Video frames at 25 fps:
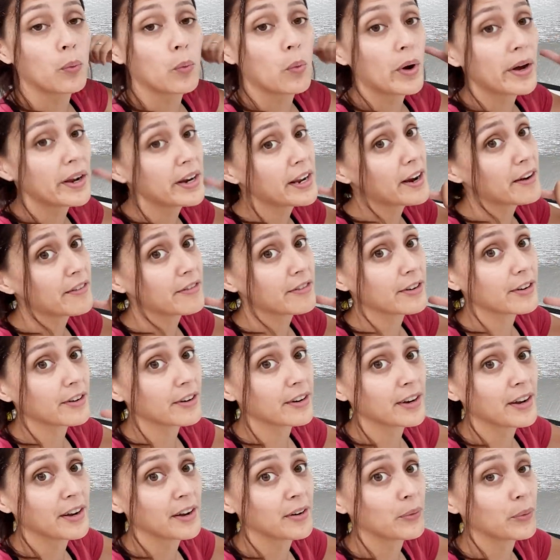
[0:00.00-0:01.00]

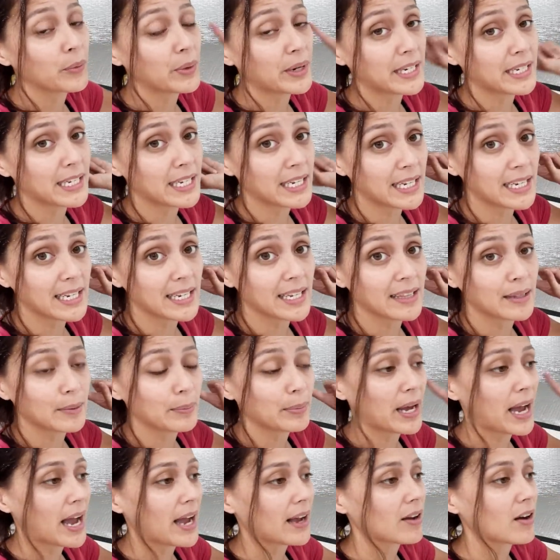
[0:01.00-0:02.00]
whatever we need in the
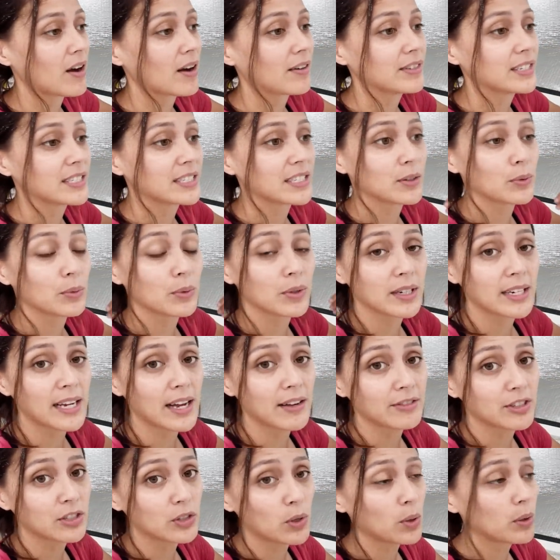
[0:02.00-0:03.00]
back. Obviously we're going to
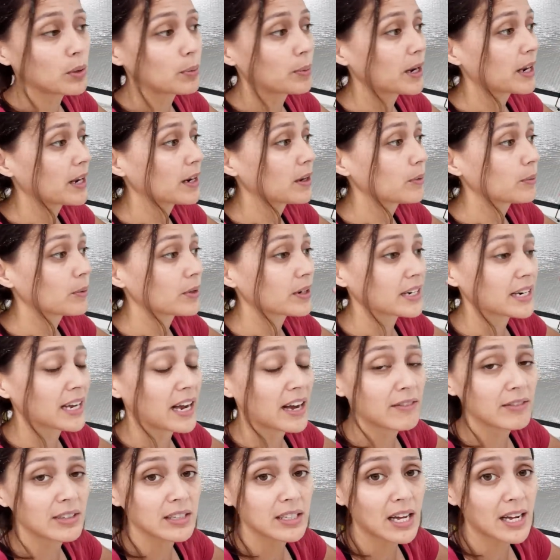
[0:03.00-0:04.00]
have solar panel, we're going to
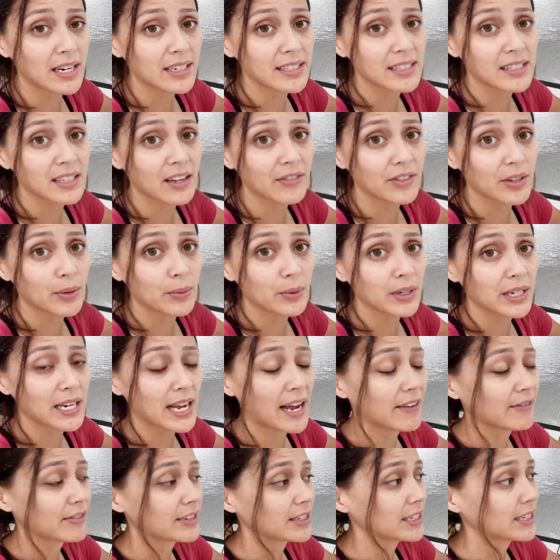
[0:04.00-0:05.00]
have a lot of stuff that we're going to
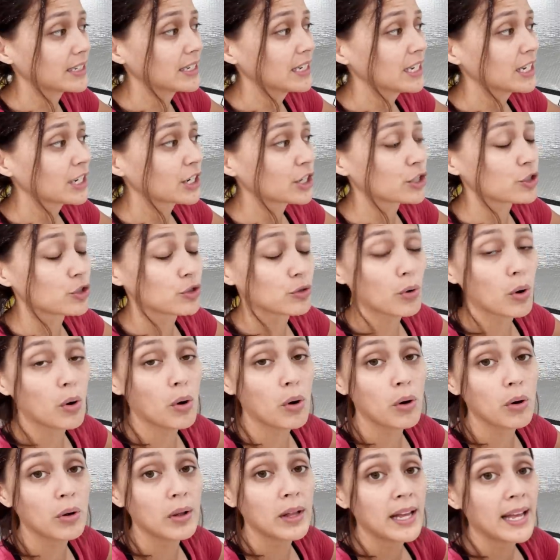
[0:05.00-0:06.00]
have to
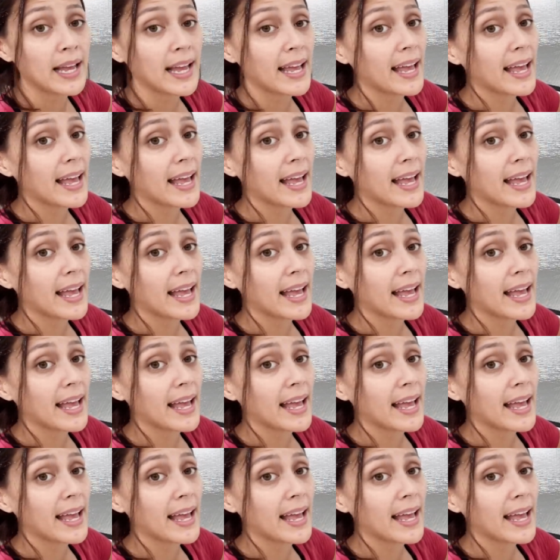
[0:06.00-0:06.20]
control,